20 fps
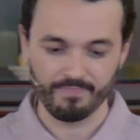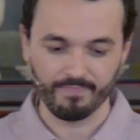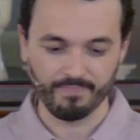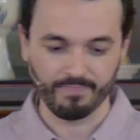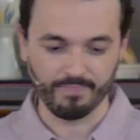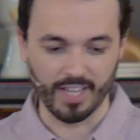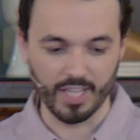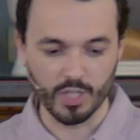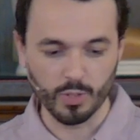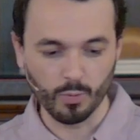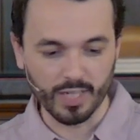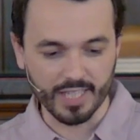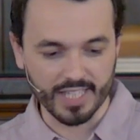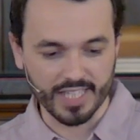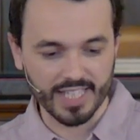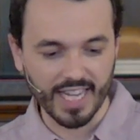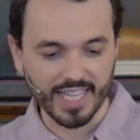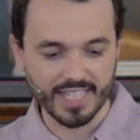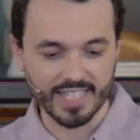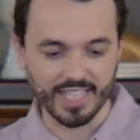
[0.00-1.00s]
It's what
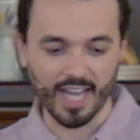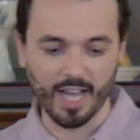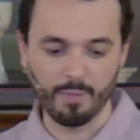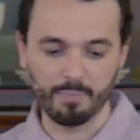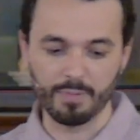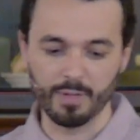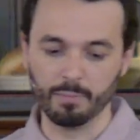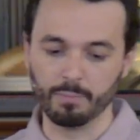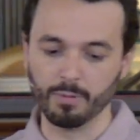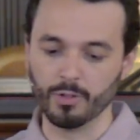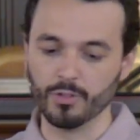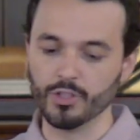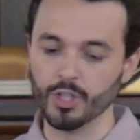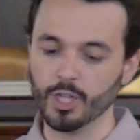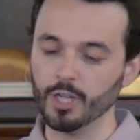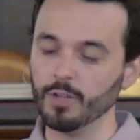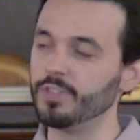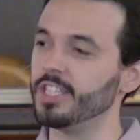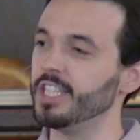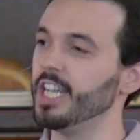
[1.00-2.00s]
sets up and
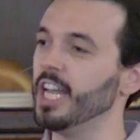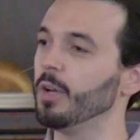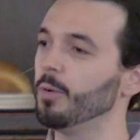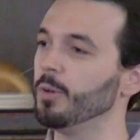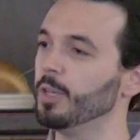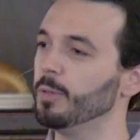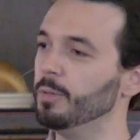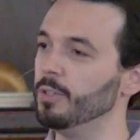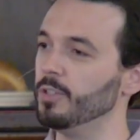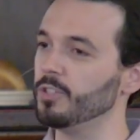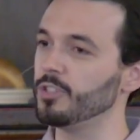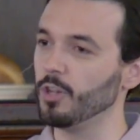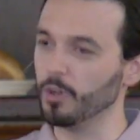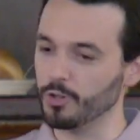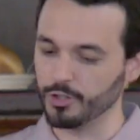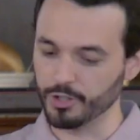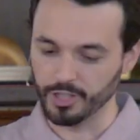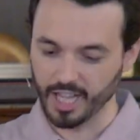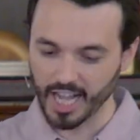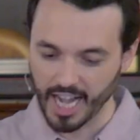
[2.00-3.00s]
preserves inequitable
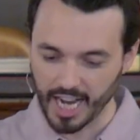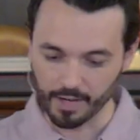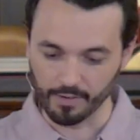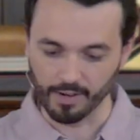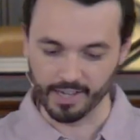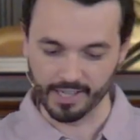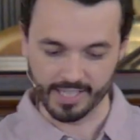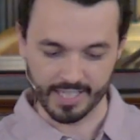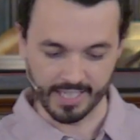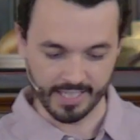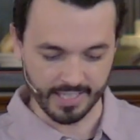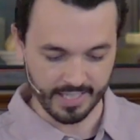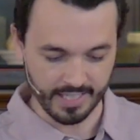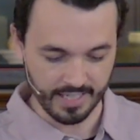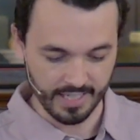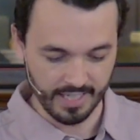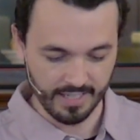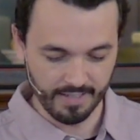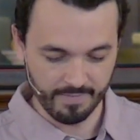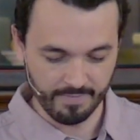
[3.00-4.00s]
social
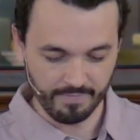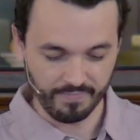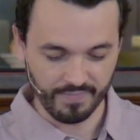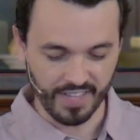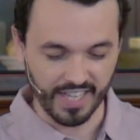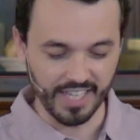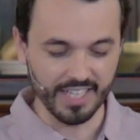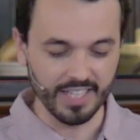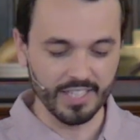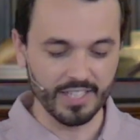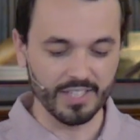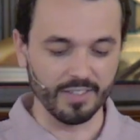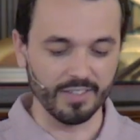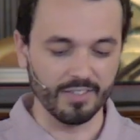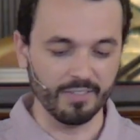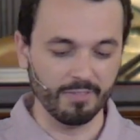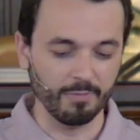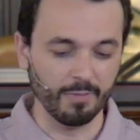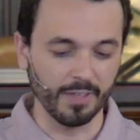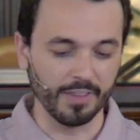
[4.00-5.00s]
hierarchies. It is
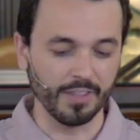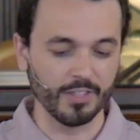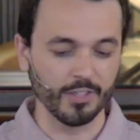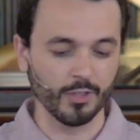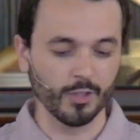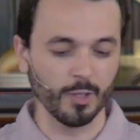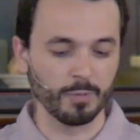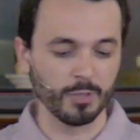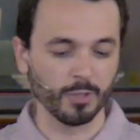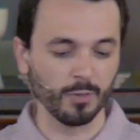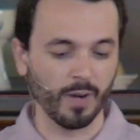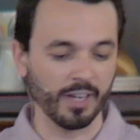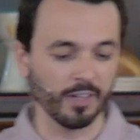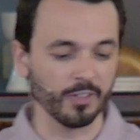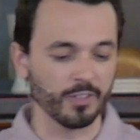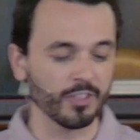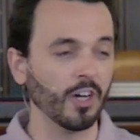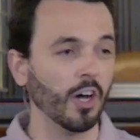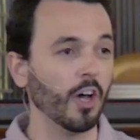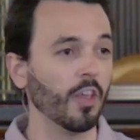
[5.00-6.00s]
what the scripture
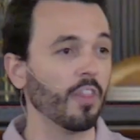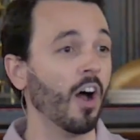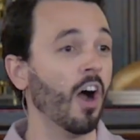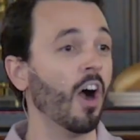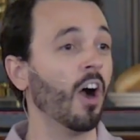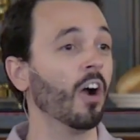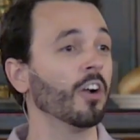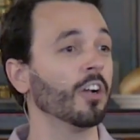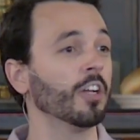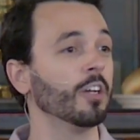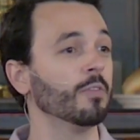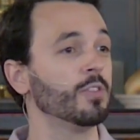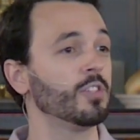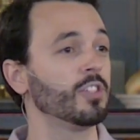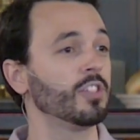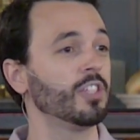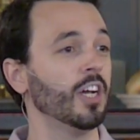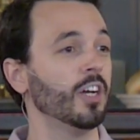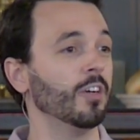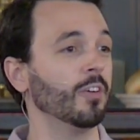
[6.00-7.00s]
writers call the heart of
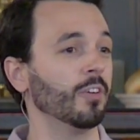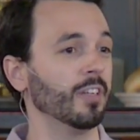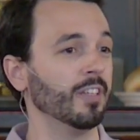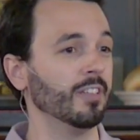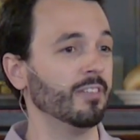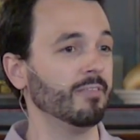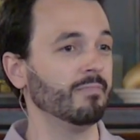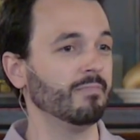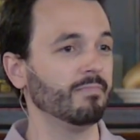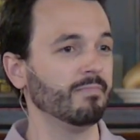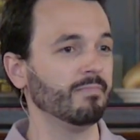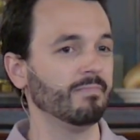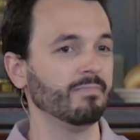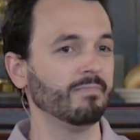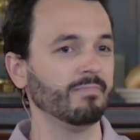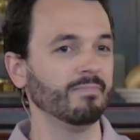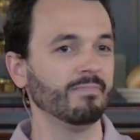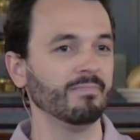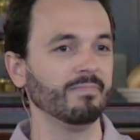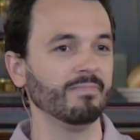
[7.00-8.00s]
stone,
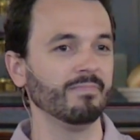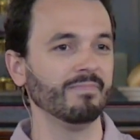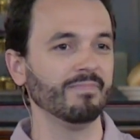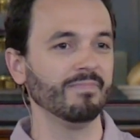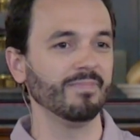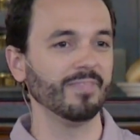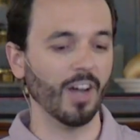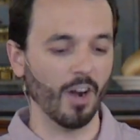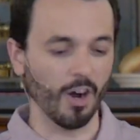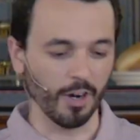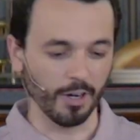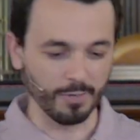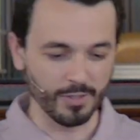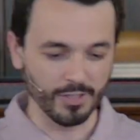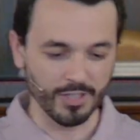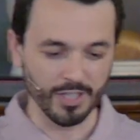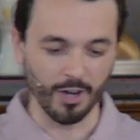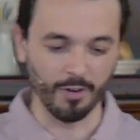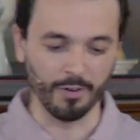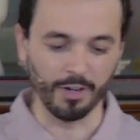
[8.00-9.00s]
the heart of
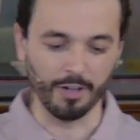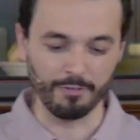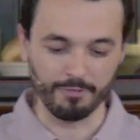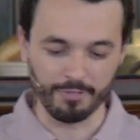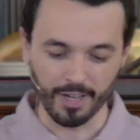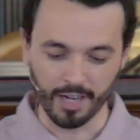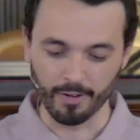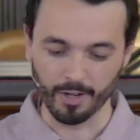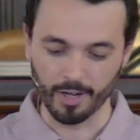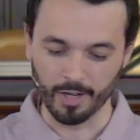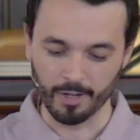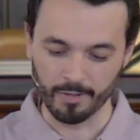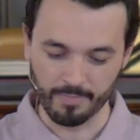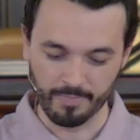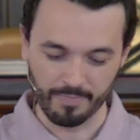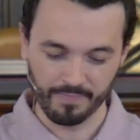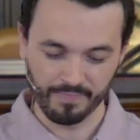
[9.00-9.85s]
stone of Pharaoh,